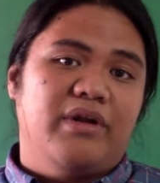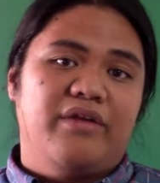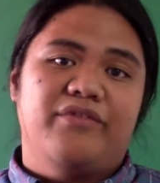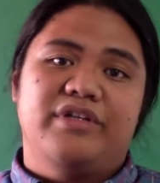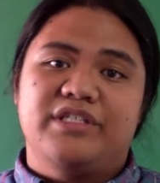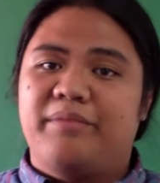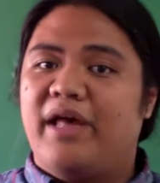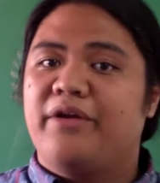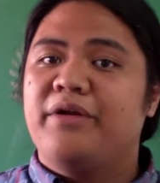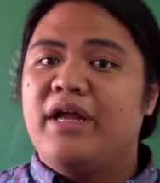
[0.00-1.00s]
whatever, it doesn't
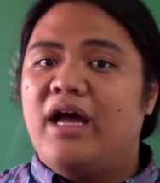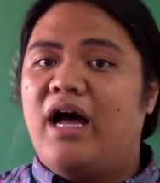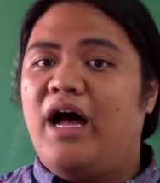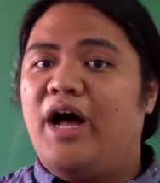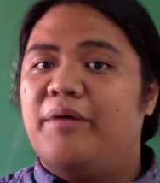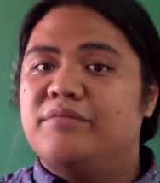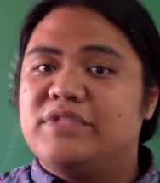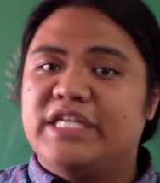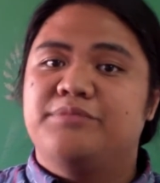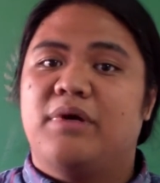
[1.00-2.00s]
matter,
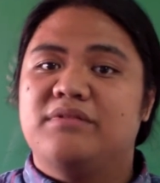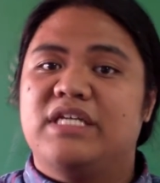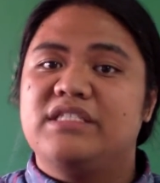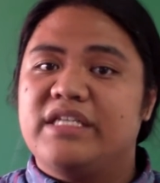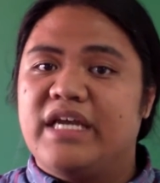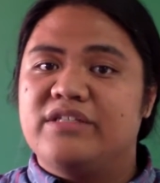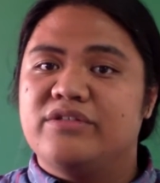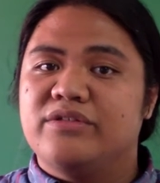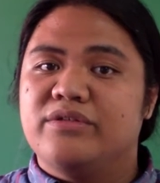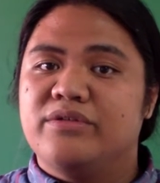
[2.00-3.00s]
James Bond doesn't get
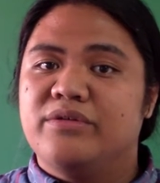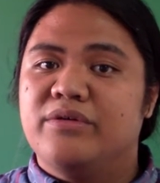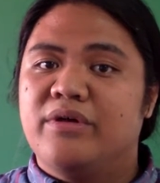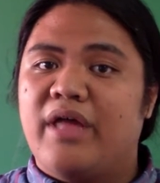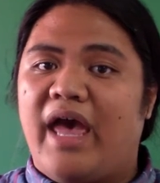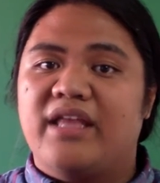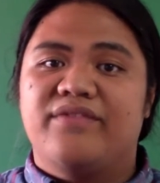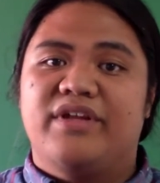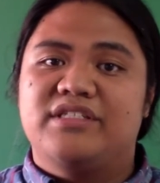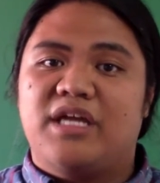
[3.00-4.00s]
to
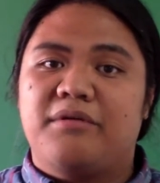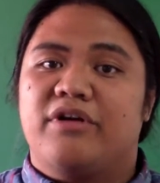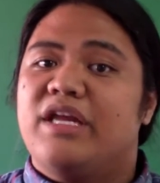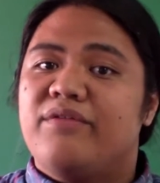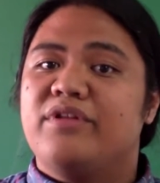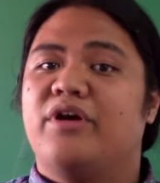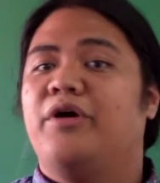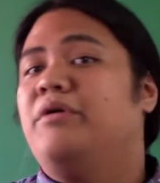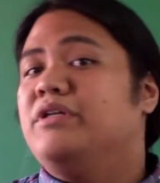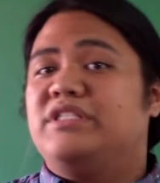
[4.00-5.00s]
activate its top card, even
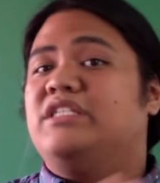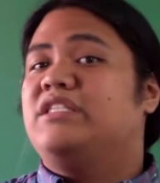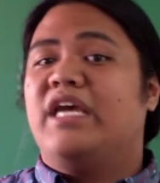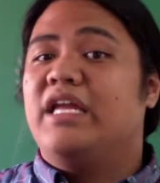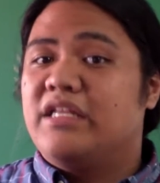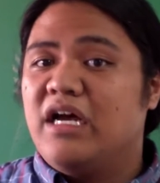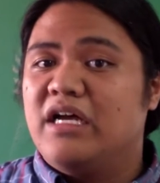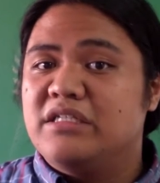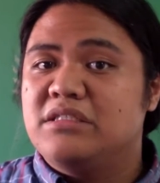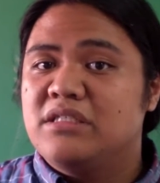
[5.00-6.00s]
though, just say it
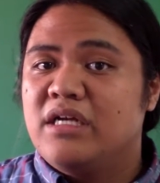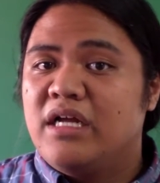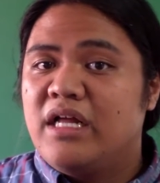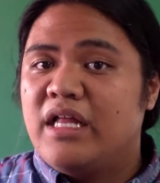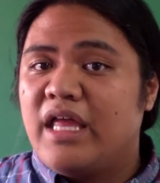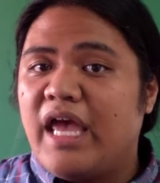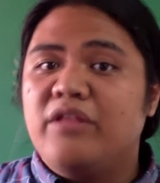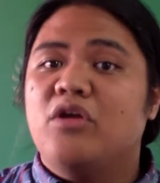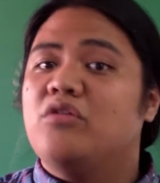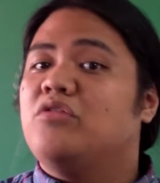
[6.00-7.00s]
does,
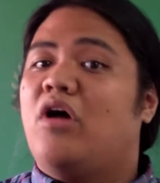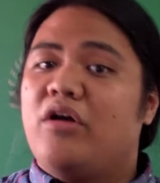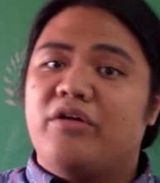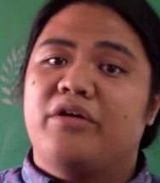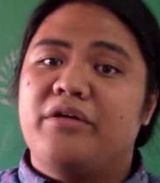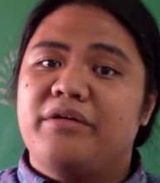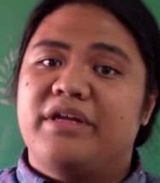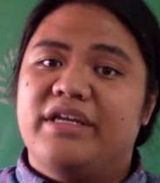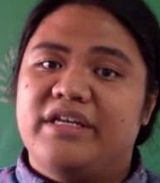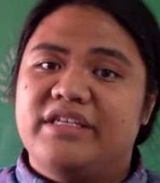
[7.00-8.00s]
it no longer
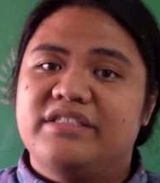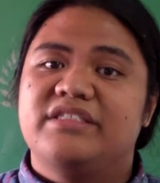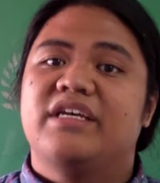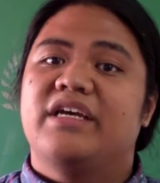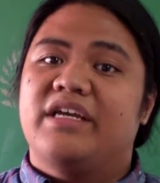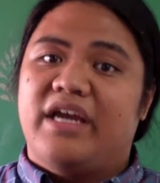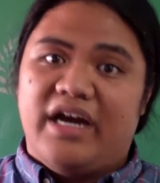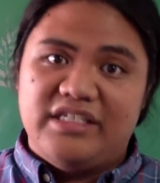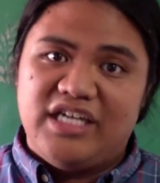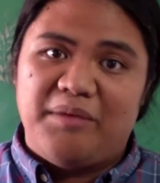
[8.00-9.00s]
is
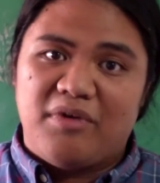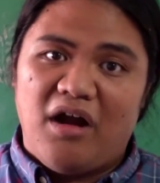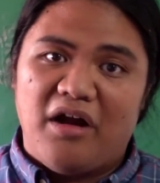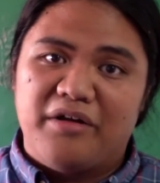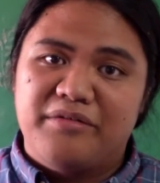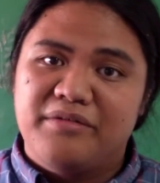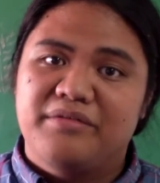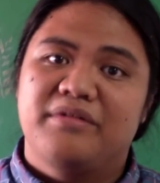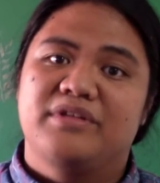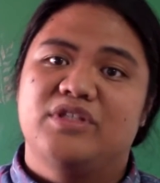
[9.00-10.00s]
a top card.
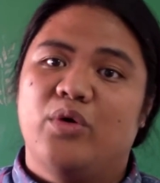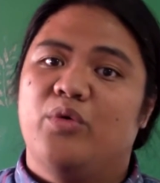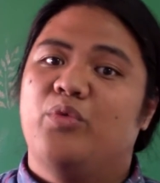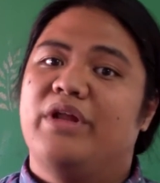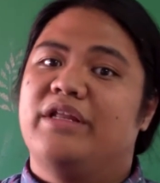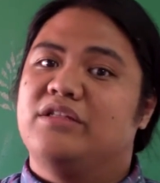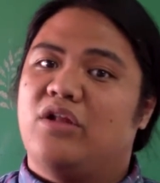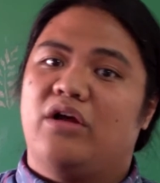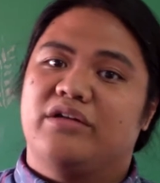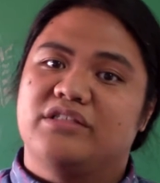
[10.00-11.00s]
So when it's no
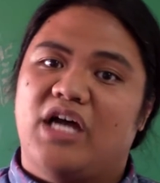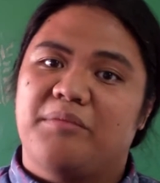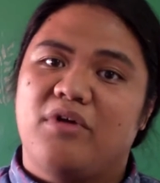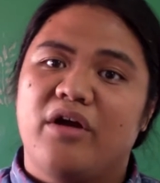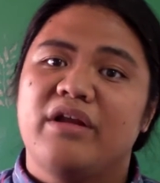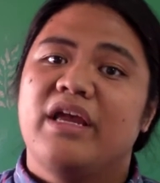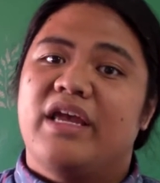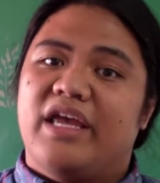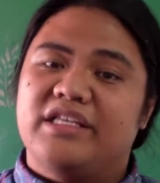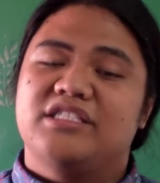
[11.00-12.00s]
longer the top card,
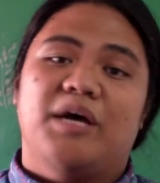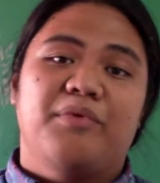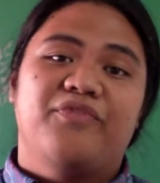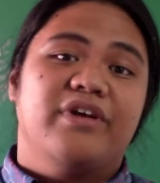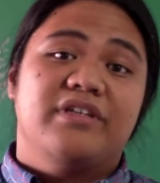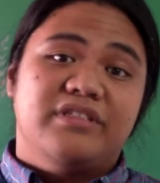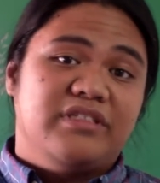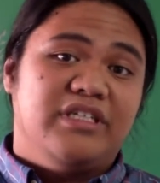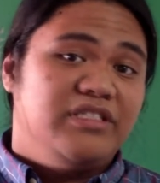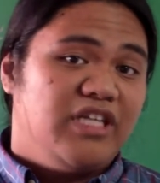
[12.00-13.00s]
its top effect
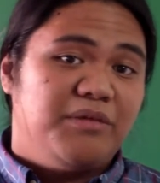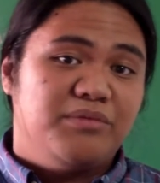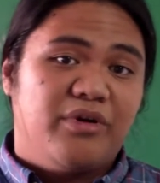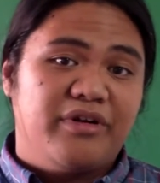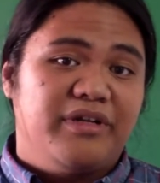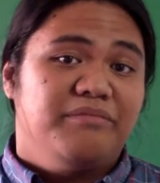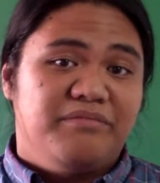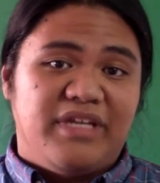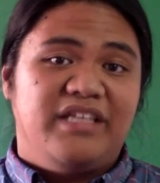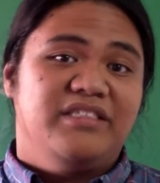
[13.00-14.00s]
just stops working.
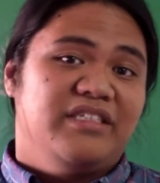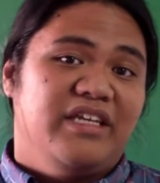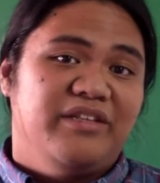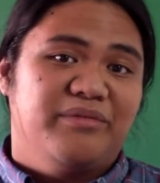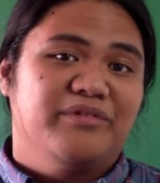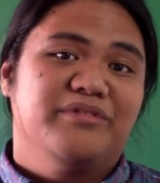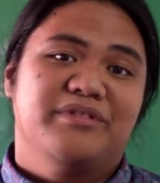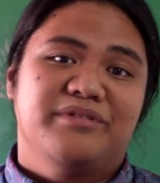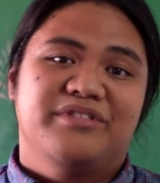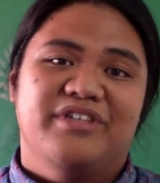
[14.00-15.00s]
That's in the
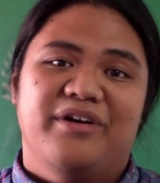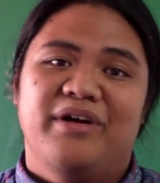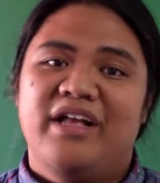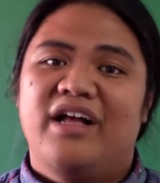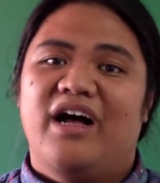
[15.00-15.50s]
rules. So